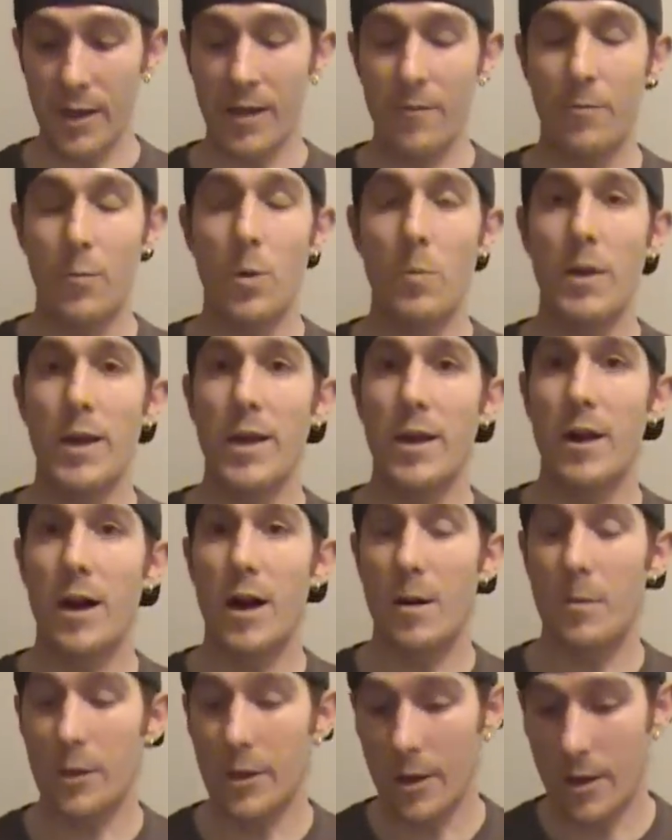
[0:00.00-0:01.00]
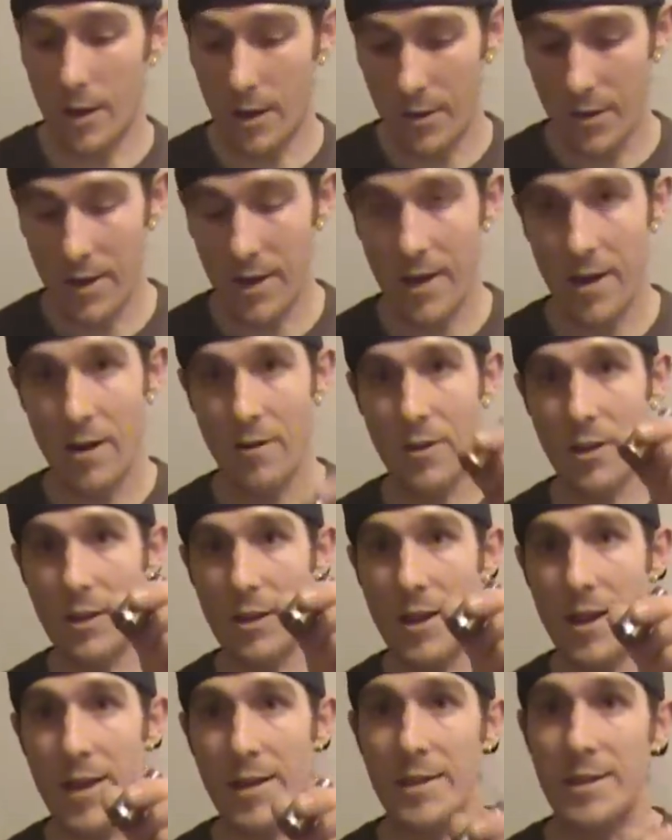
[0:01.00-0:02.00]
I can put my Goblin on there, the
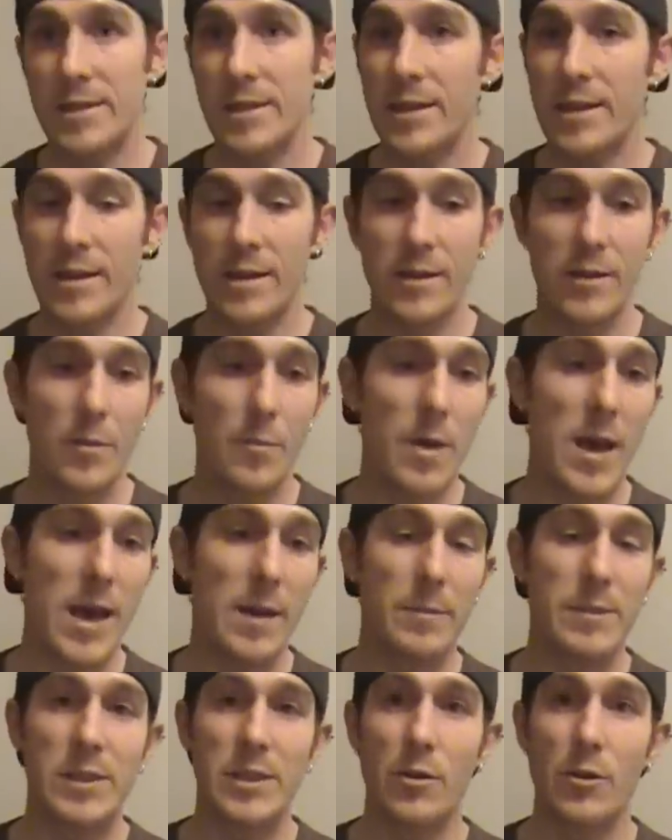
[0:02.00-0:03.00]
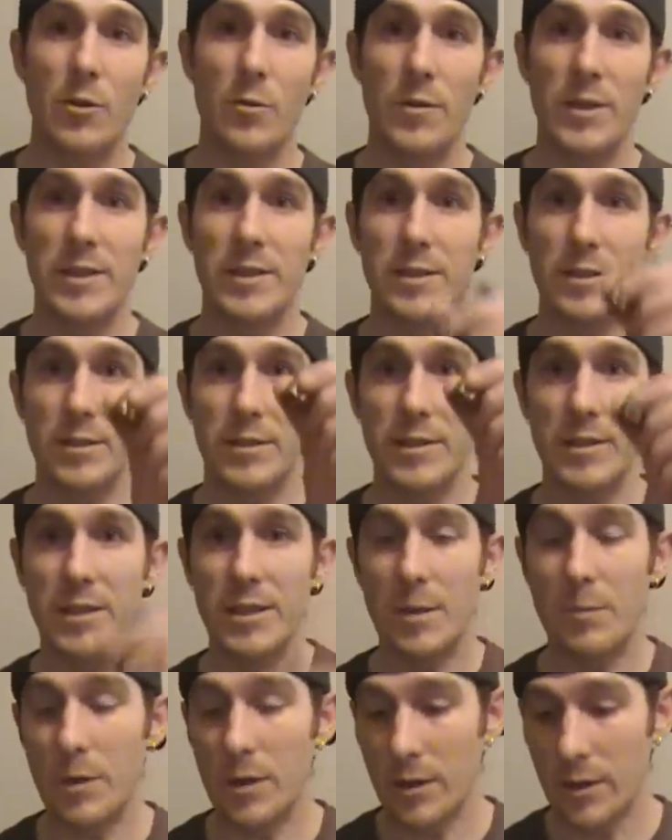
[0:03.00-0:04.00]
Lancia. The Magma's the only one that still sits
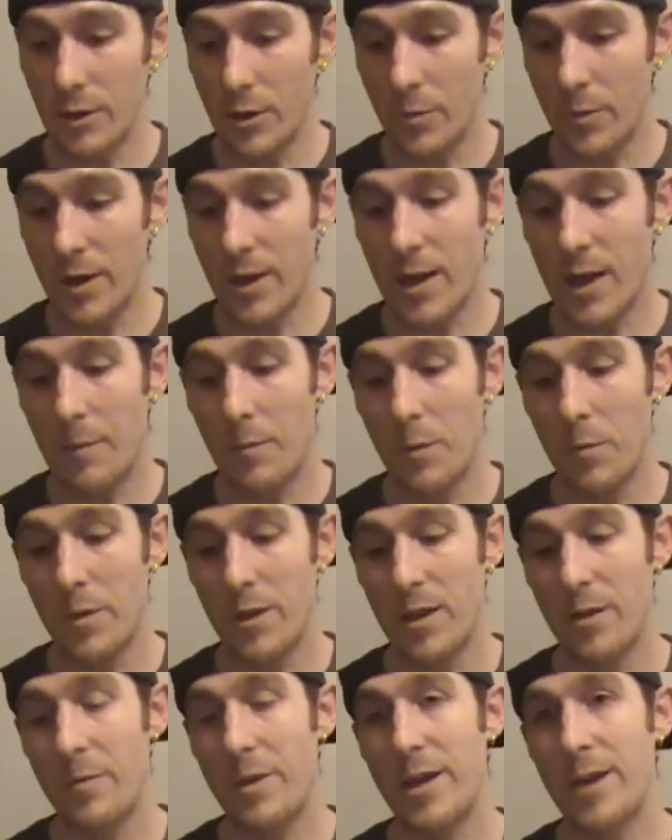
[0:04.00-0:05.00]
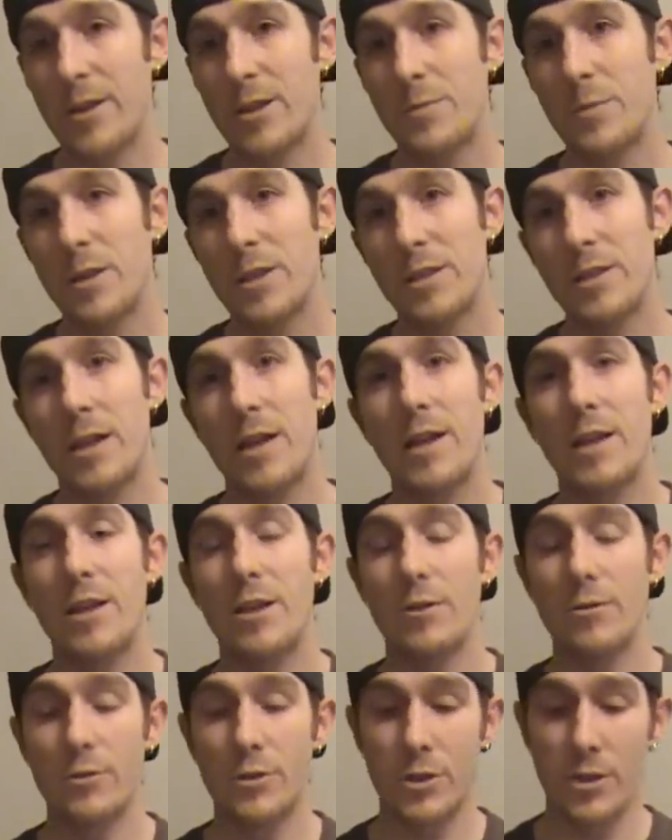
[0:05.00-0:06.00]
up a little bit, a couple millimeters, but it's not a
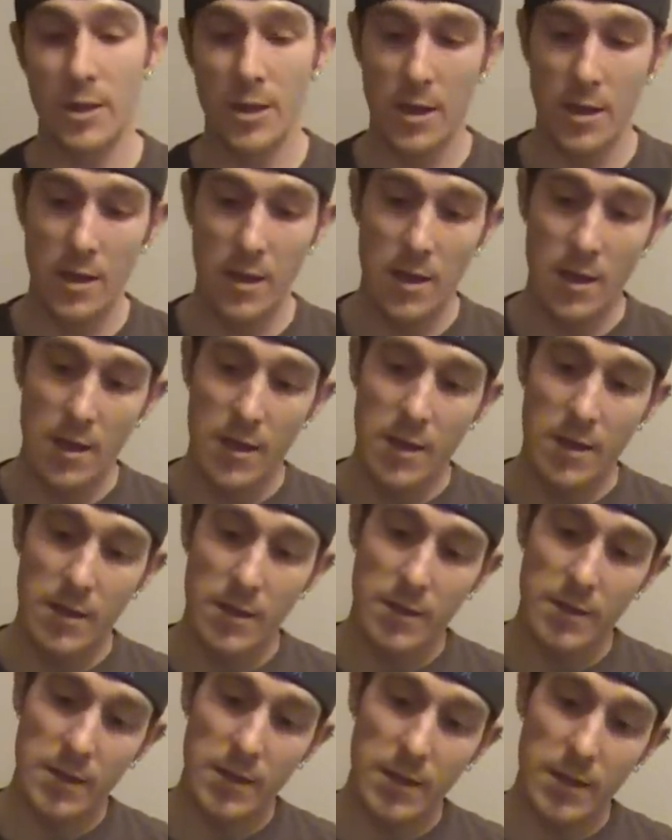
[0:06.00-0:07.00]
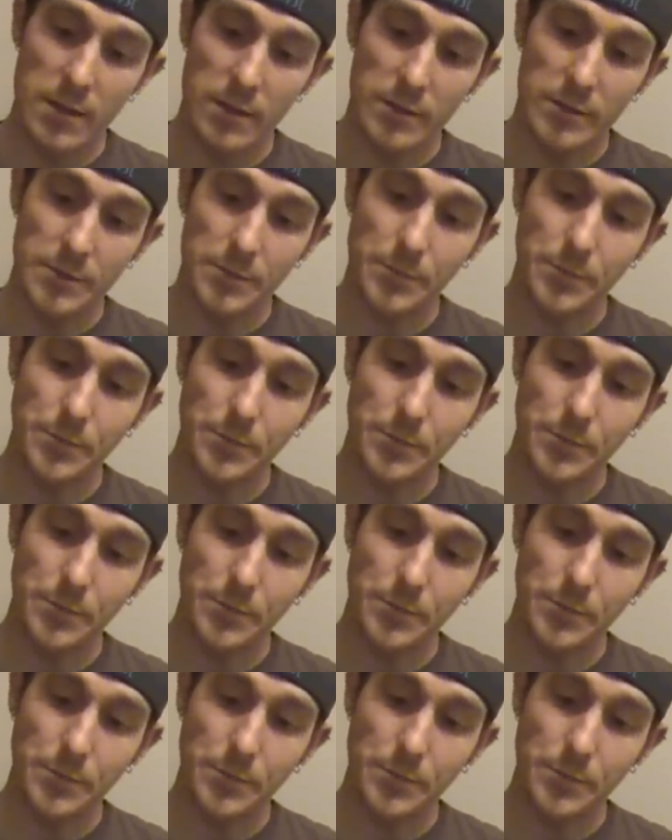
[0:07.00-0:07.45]
huge deal.